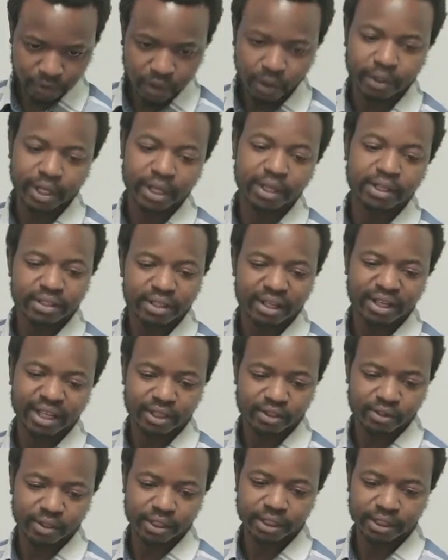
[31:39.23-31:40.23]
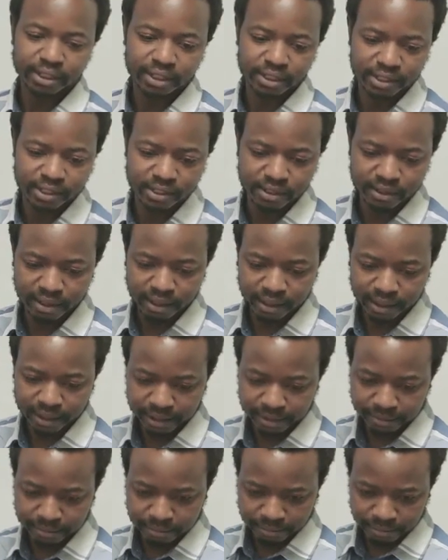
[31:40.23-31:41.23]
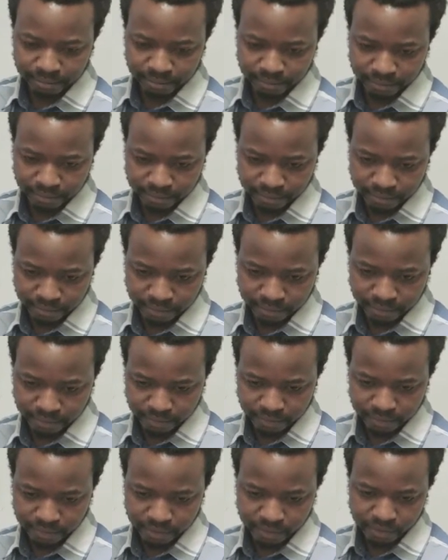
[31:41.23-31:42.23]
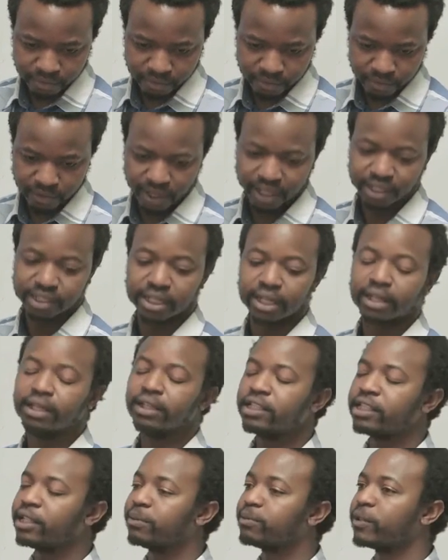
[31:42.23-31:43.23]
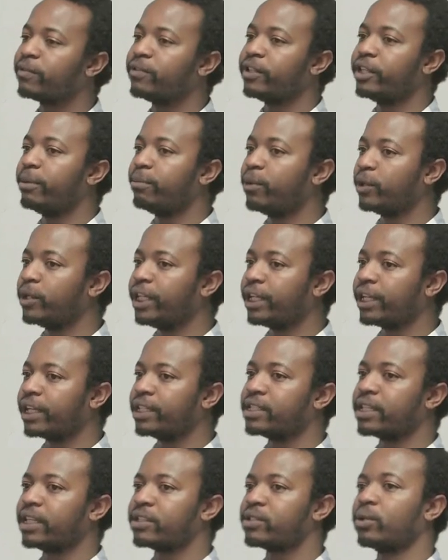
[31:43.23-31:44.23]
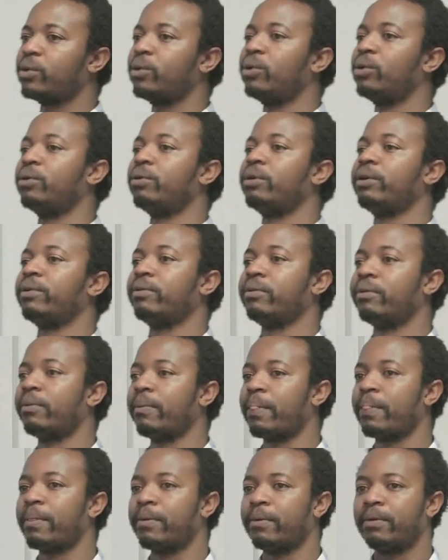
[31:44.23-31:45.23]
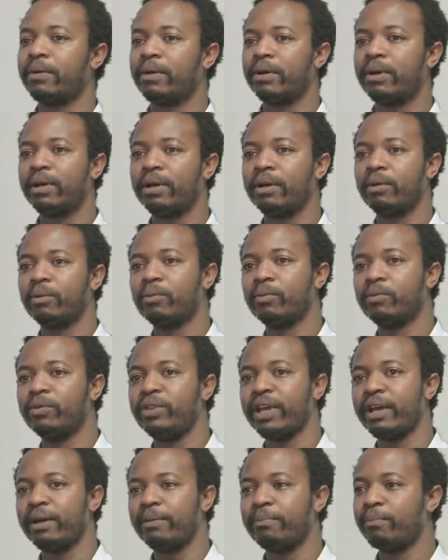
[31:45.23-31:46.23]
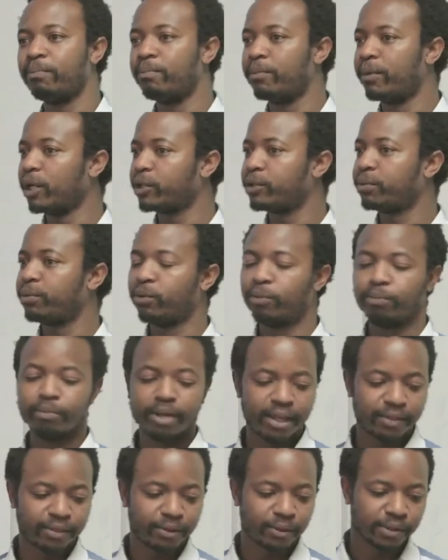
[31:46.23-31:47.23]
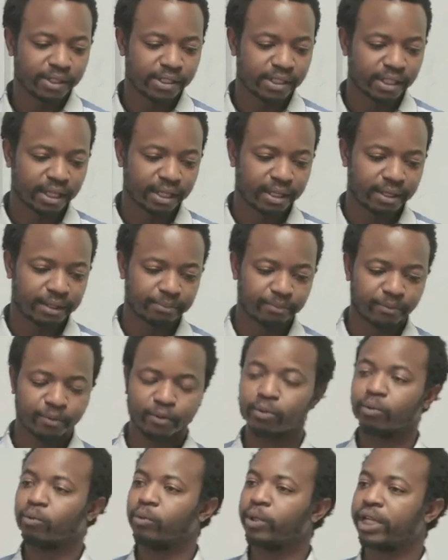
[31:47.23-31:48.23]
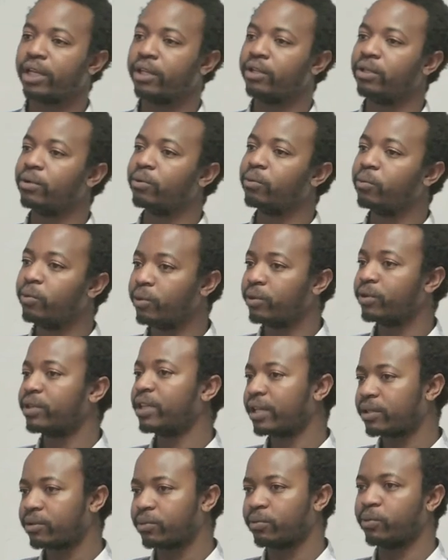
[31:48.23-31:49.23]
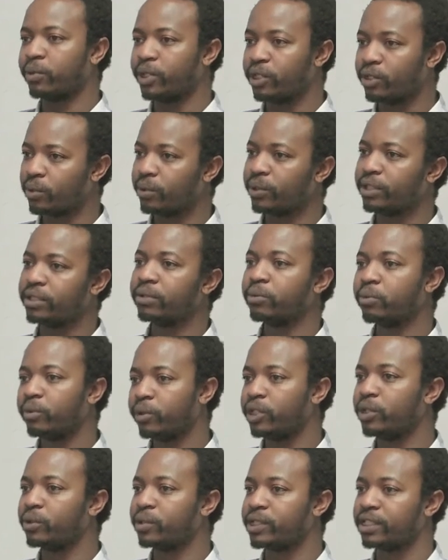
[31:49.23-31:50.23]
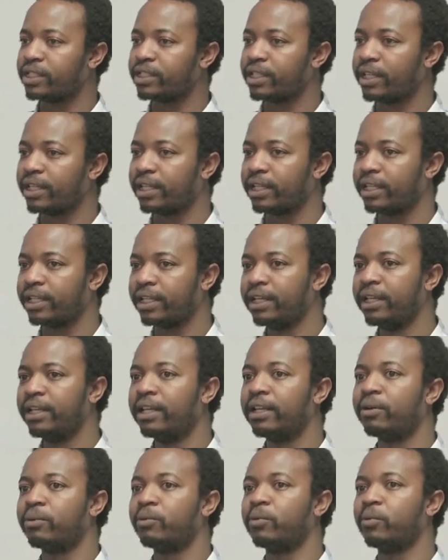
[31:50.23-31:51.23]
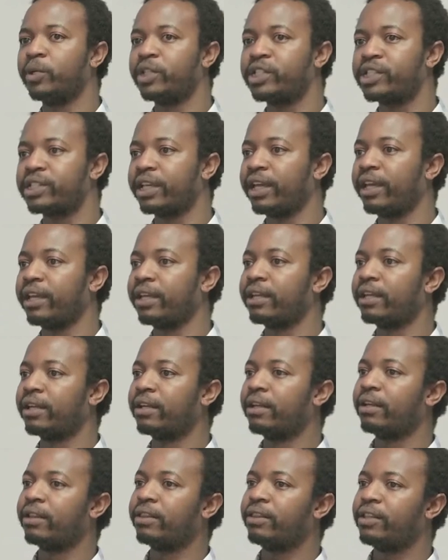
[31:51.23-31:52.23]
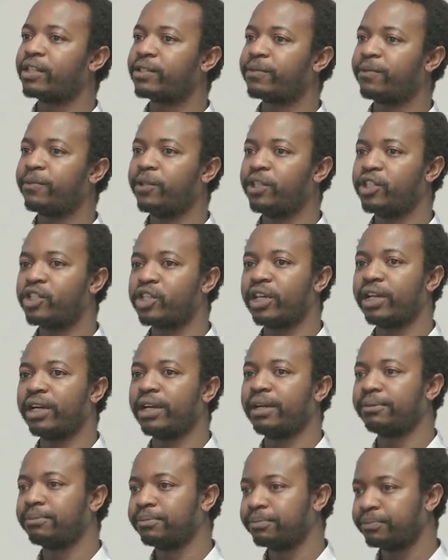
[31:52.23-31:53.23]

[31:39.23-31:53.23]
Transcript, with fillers: oh yeah, actually it's um, right here in terms of label leakage. Uh, so there are multiple methods um, we can, that we, do in, we use internally, which say this feature